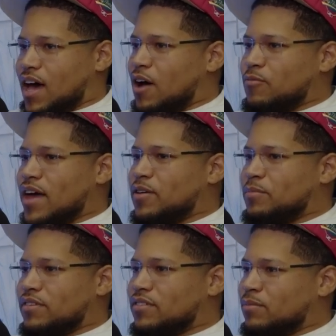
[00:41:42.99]
I'd rather
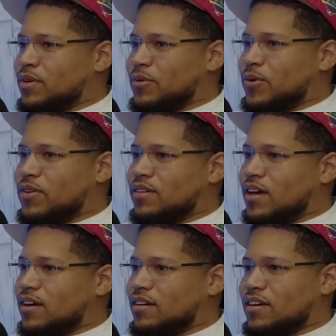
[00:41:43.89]
be somewhere where it's
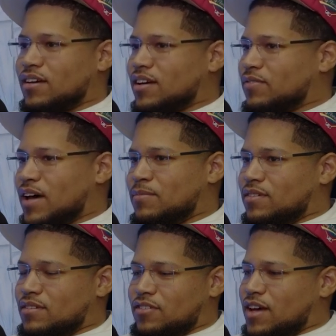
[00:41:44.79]
like,
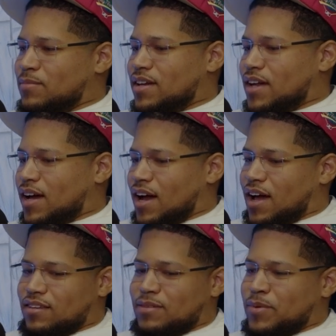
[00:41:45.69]
you know what I mean? Like, I
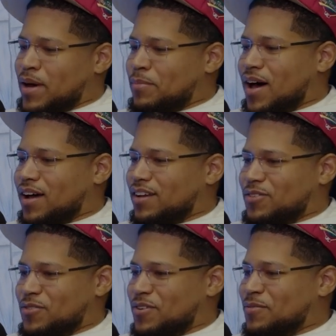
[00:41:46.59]
got some in my pocket
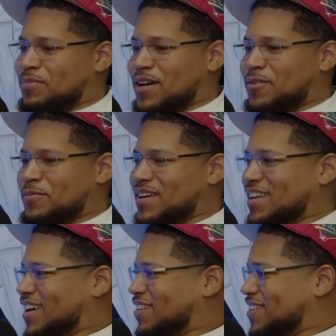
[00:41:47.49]
too. Don't play with
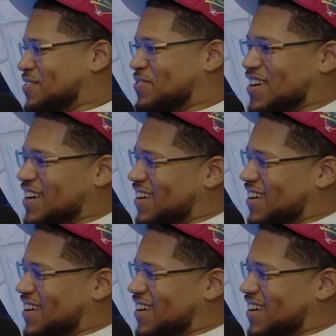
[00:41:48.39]
me. Like, what the fuck?